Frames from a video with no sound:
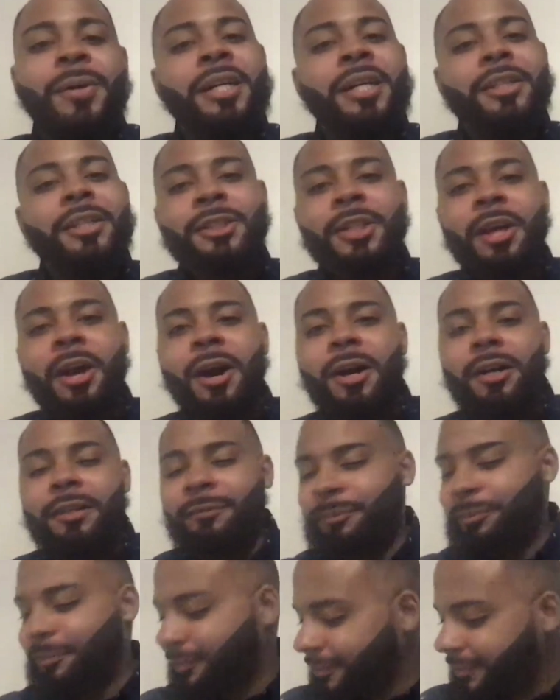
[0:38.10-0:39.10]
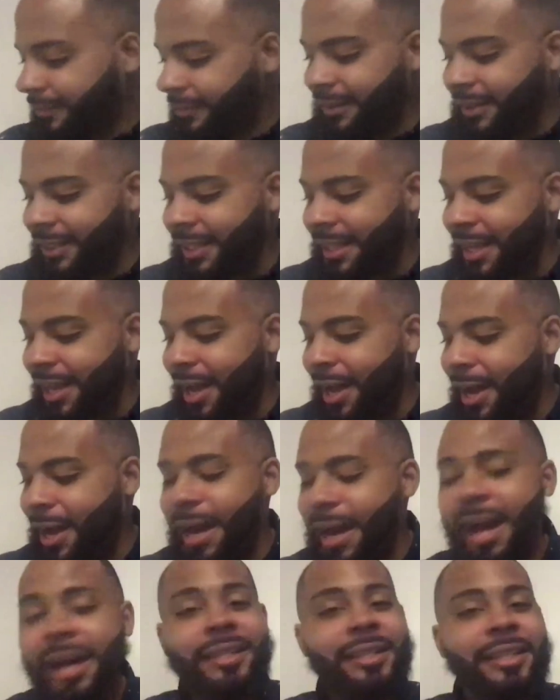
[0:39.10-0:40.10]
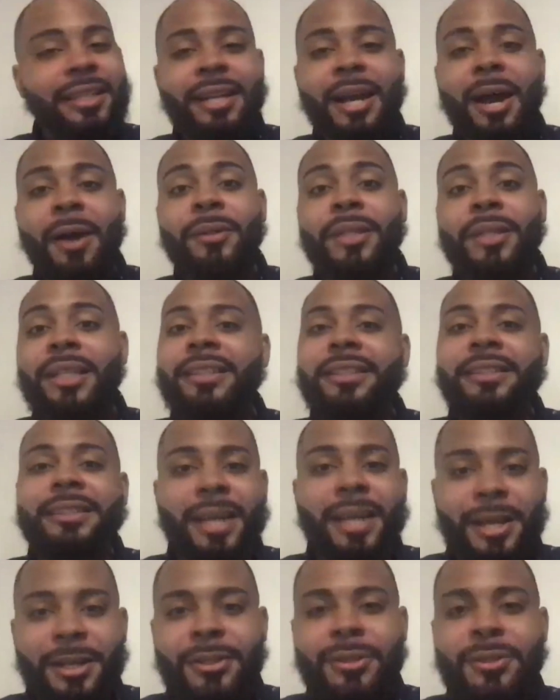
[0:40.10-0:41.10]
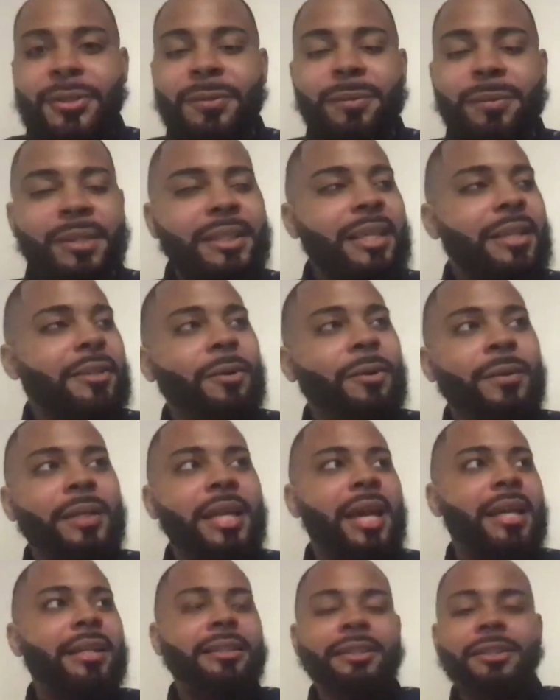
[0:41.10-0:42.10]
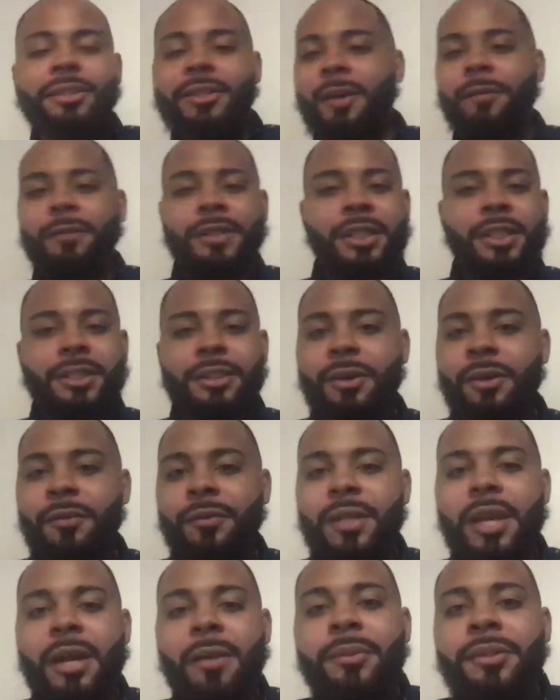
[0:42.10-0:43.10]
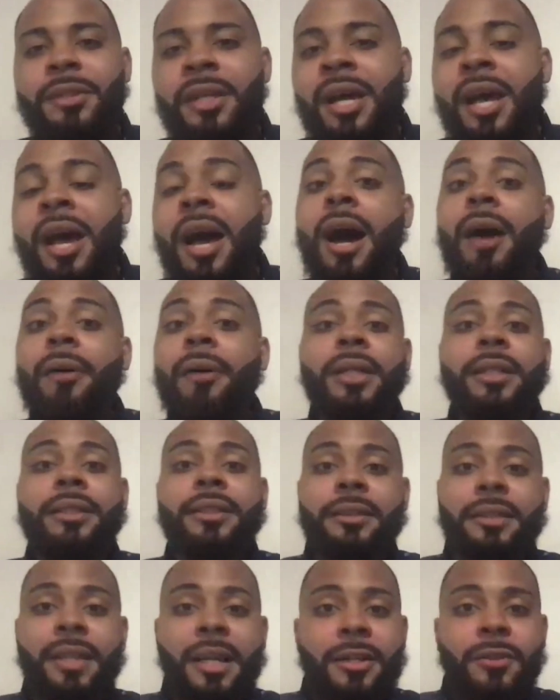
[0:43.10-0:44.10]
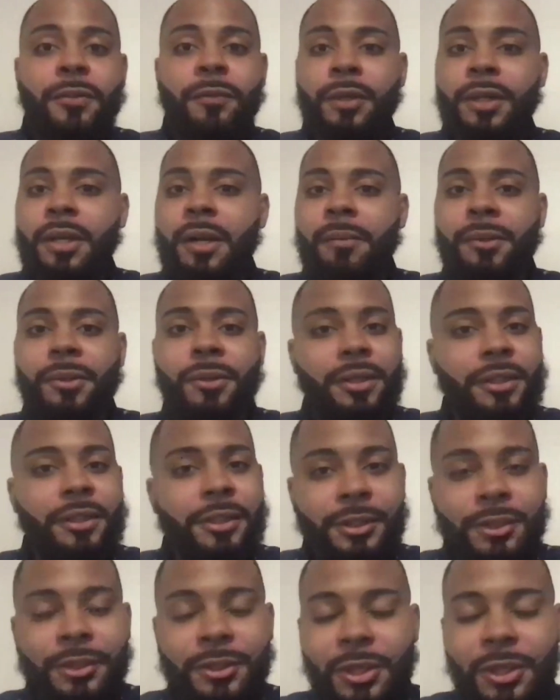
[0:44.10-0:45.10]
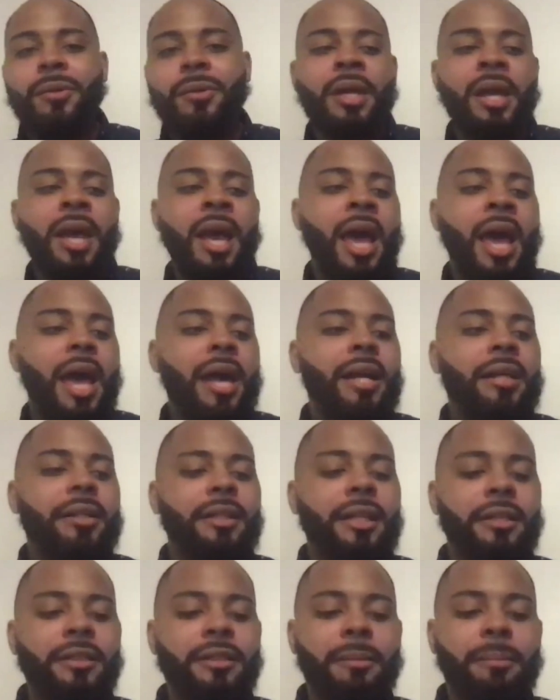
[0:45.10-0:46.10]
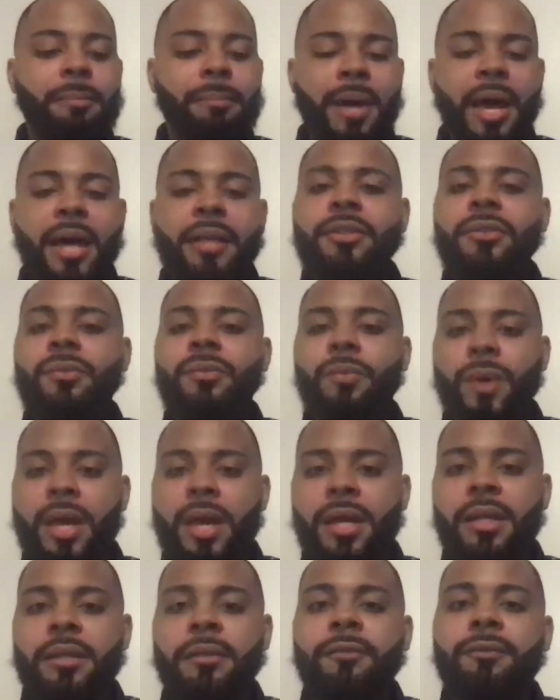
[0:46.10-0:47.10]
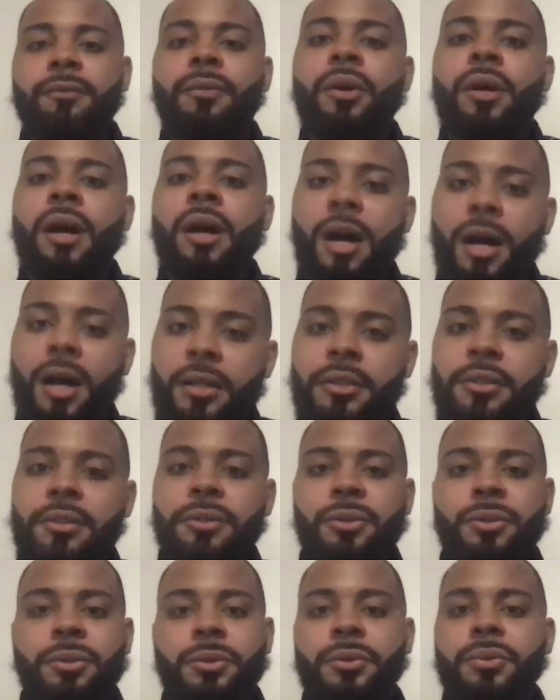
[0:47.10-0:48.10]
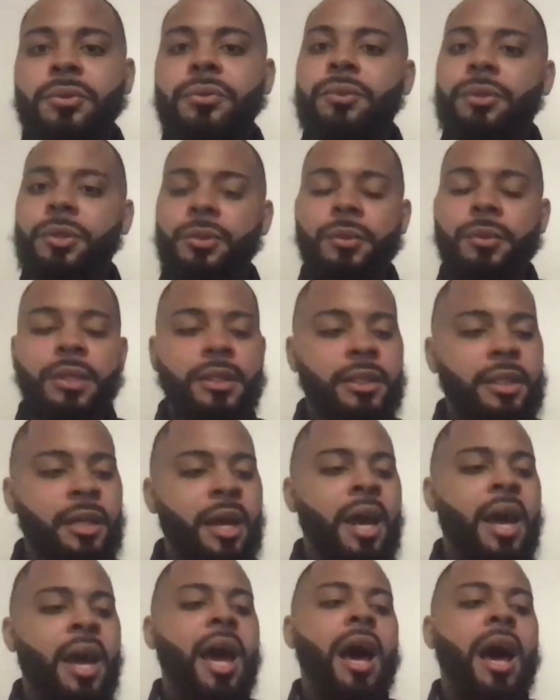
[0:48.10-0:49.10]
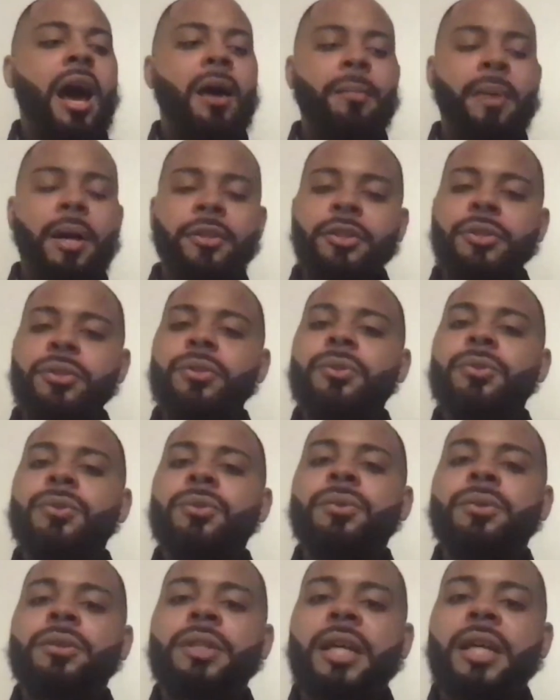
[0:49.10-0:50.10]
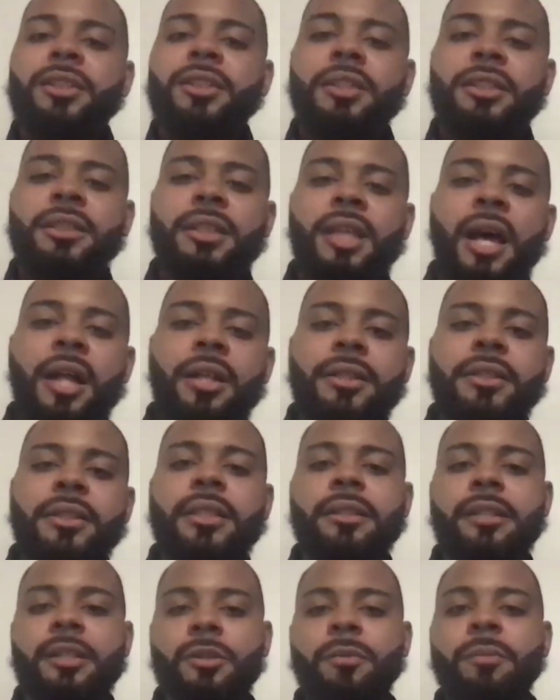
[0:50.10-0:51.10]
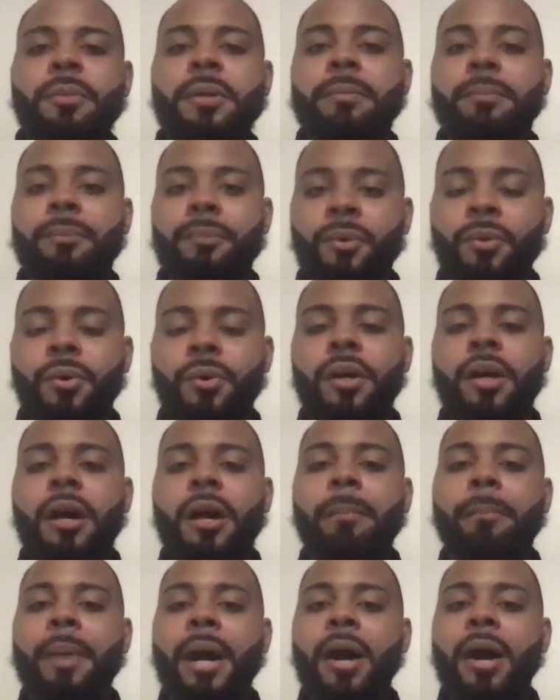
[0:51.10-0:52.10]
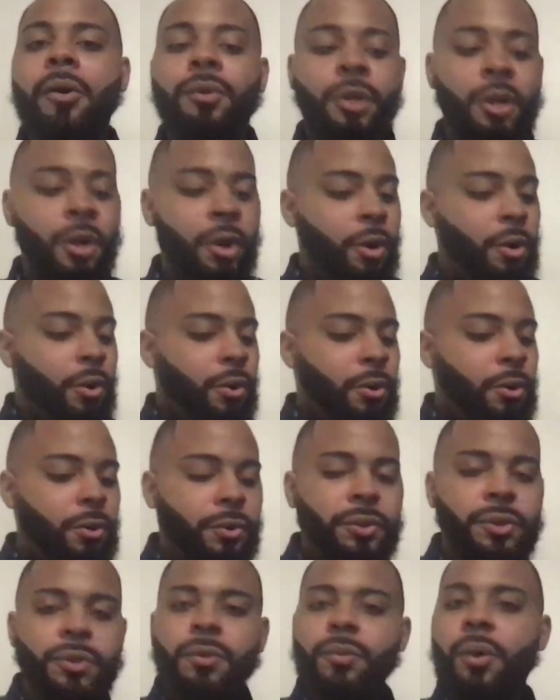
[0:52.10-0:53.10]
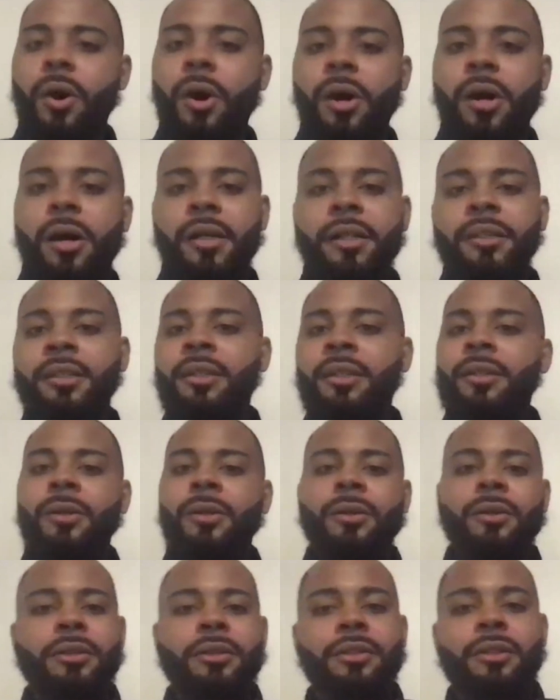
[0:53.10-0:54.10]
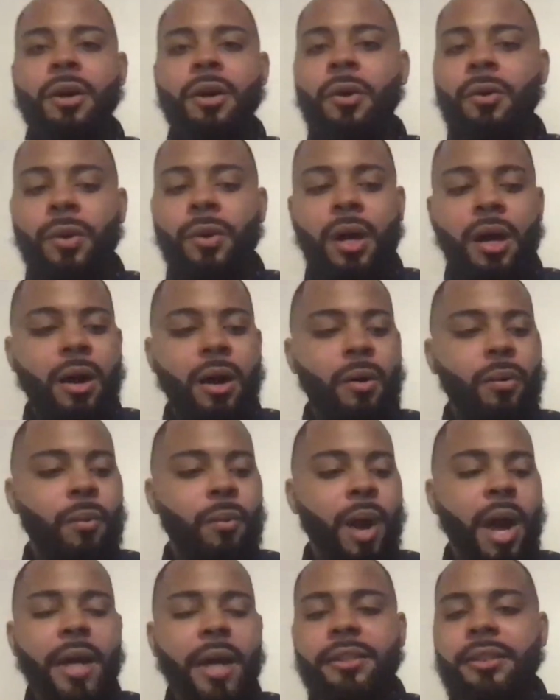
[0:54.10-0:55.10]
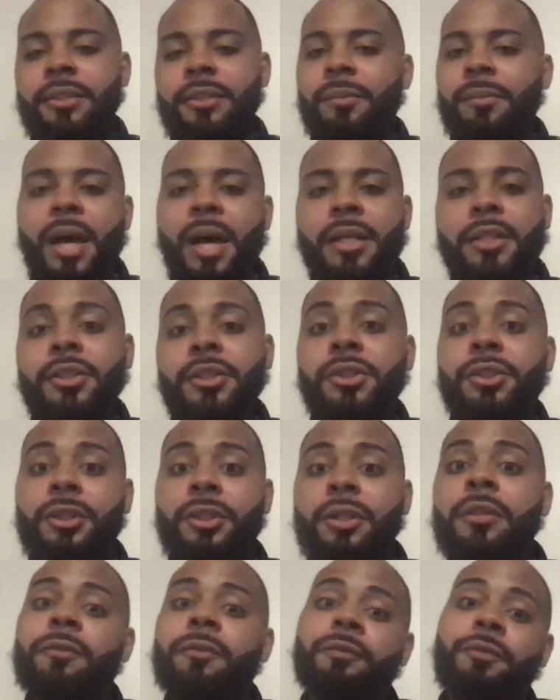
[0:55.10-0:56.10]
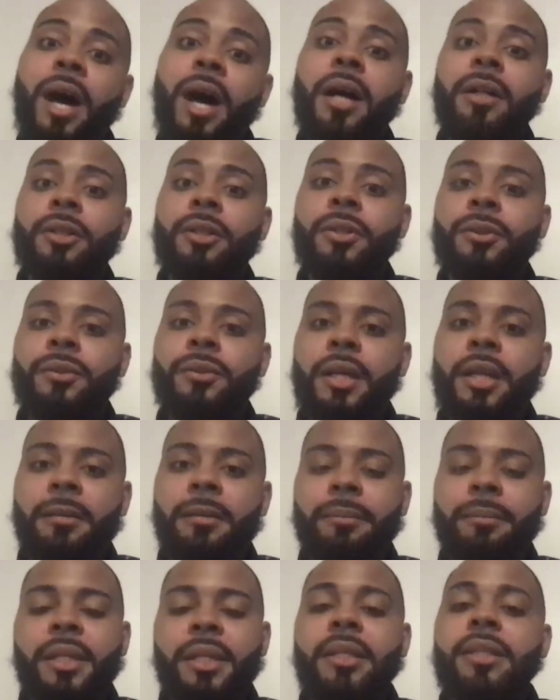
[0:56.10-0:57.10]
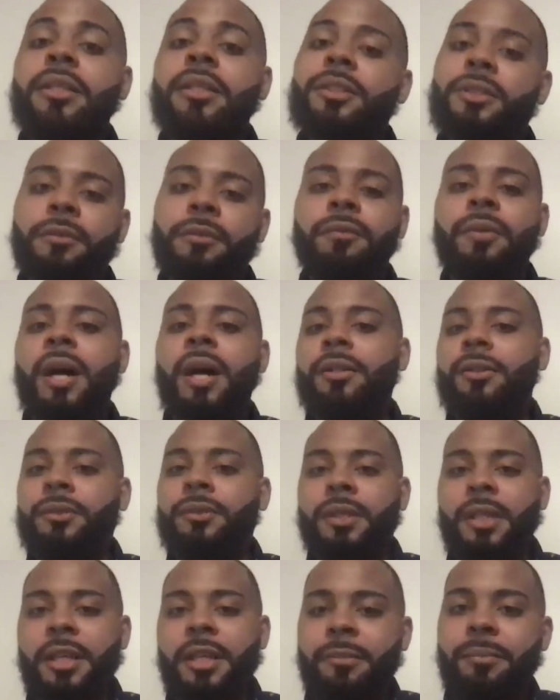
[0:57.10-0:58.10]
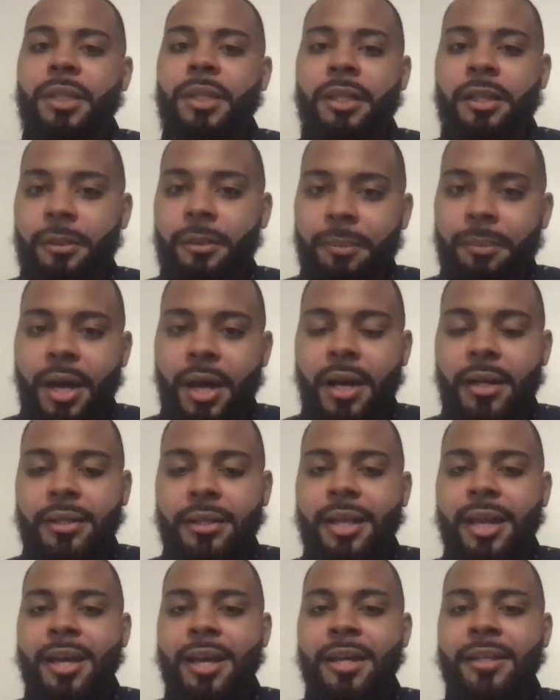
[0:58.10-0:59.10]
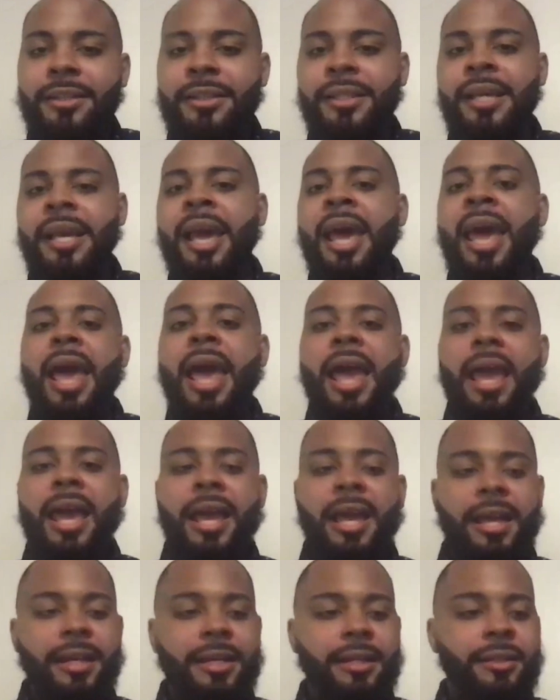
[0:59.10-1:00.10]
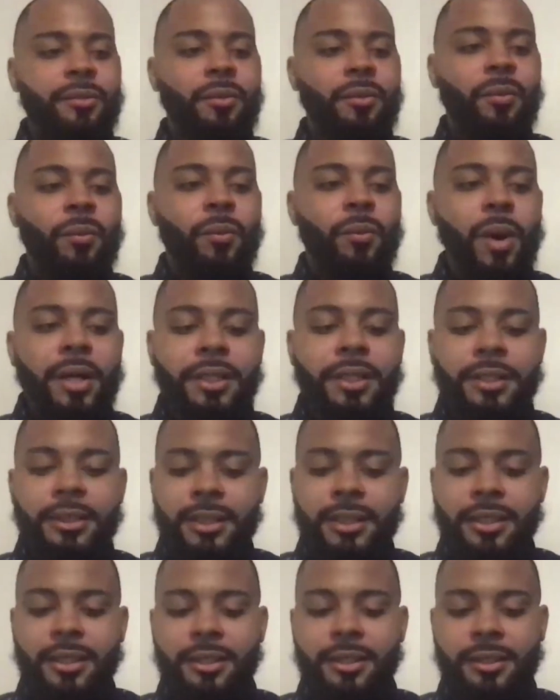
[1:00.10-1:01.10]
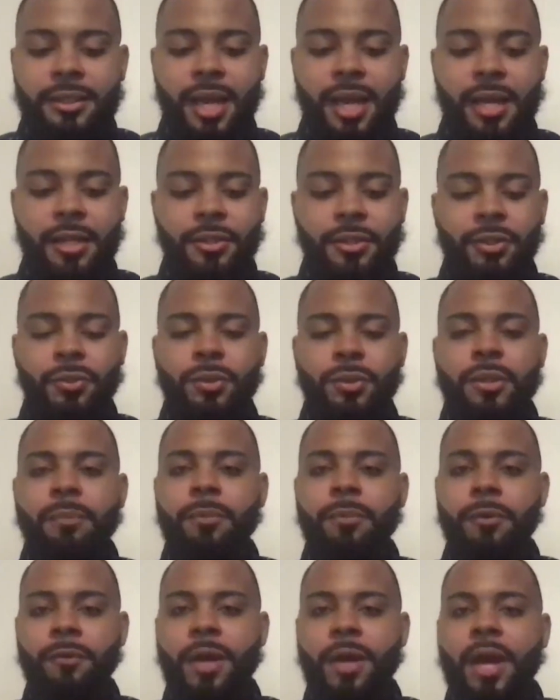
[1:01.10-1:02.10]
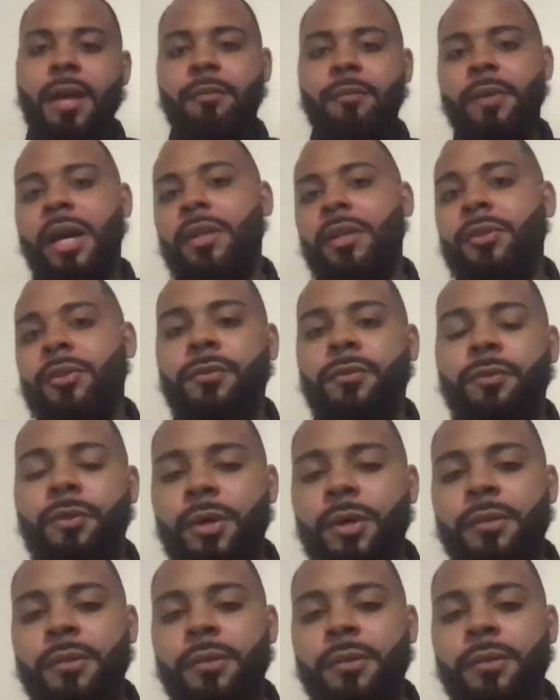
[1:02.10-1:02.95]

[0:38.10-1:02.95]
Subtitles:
Sean, again, I would like to thank you because I know we had a little conversation off camera. I would like to thank you for coming on to the show. And I think the best way for us to do this, how about you just tell us a little bit more about who you are, why somebody should follow Think Media, should follow Think Media Podcasts, and what it is that you can provide value for.